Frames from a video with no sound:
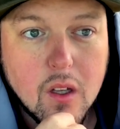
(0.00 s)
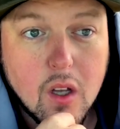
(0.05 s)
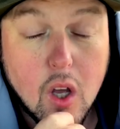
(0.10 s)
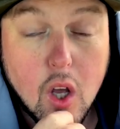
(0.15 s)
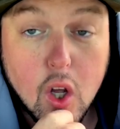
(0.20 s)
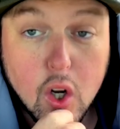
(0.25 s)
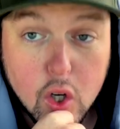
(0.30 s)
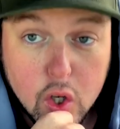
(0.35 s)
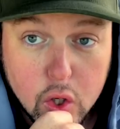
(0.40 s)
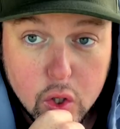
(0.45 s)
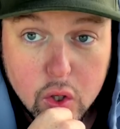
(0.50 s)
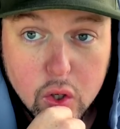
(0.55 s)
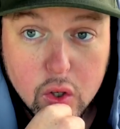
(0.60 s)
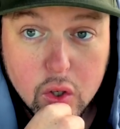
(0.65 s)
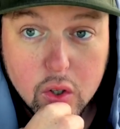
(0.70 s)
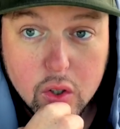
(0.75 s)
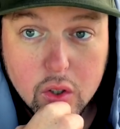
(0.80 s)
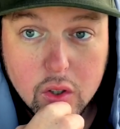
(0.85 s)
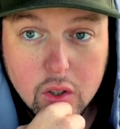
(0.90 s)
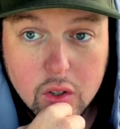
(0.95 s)
a
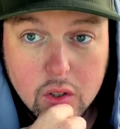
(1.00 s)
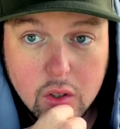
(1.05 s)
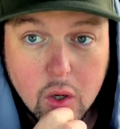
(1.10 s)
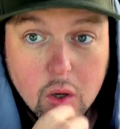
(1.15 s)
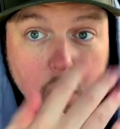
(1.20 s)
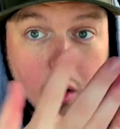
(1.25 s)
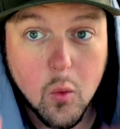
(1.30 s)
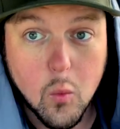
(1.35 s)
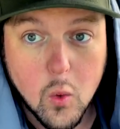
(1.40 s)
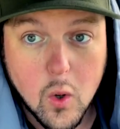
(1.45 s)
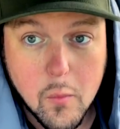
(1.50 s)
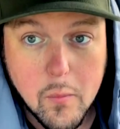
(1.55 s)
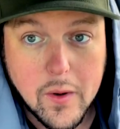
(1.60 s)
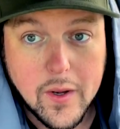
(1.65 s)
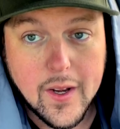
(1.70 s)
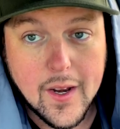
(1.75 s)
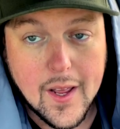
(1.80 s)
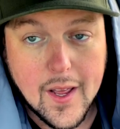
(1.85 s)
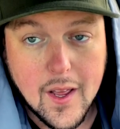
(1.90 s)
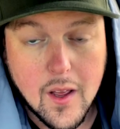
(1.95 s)
girl, or a
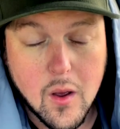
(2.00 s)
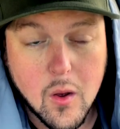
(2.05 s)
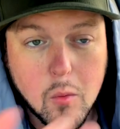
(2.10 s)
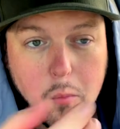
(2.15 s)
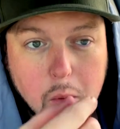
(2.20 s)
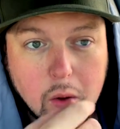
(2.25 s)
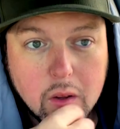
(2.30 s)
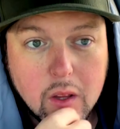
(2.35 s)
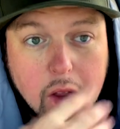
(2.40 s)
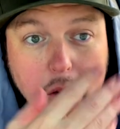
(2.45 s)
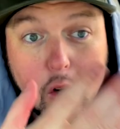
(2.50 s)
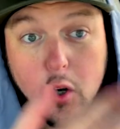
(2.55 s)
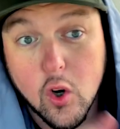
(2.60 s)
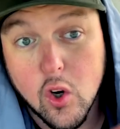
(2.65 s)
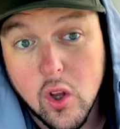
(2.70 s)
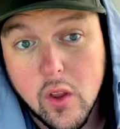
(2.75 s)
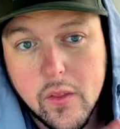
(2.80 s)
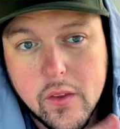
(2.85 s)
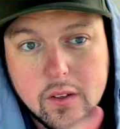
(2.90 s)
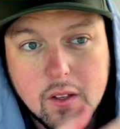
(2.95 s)
woman now, but a
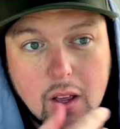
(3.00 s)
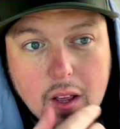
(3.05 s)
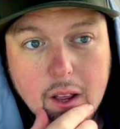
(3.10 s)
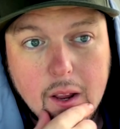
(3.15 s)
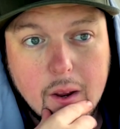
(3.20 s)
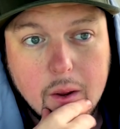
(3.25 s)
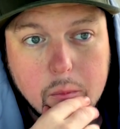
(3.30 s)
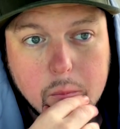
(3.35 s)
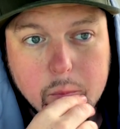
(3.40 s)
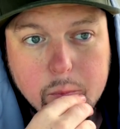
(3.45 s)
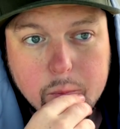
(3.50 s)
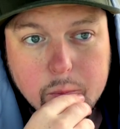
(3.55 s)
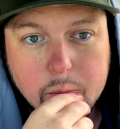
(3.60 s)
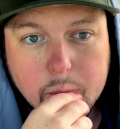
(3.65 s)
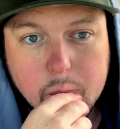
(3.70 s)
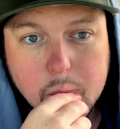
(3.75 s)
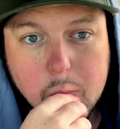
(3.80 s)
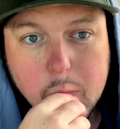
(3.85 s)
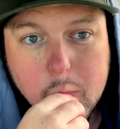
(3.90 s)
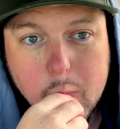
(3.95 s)
girl at the time
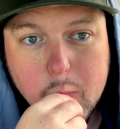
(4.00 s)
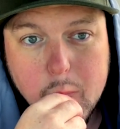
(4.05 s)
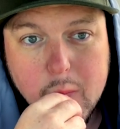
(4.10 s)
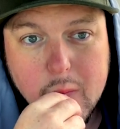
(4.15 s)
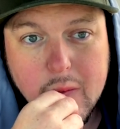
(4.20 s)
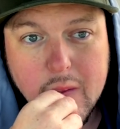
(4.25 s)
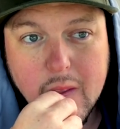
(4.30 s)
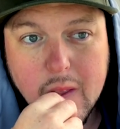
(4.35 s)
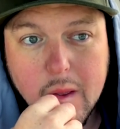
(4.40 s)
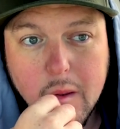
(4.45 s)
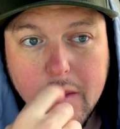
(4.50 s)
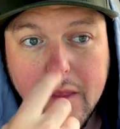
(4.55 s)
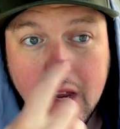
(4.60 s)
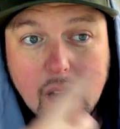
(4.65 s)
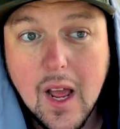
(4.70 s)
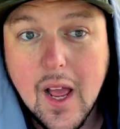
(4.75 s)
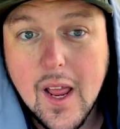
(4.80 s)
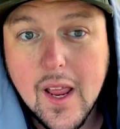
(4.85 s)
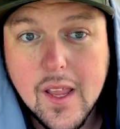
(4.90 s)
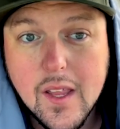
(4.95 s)
that
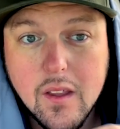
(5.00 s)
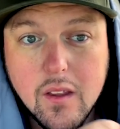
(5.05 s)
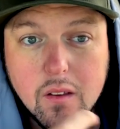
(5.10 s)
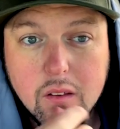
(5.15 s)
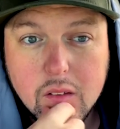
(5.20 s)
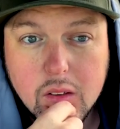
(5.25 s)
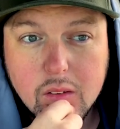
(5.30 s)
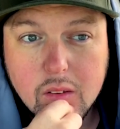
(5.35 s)
when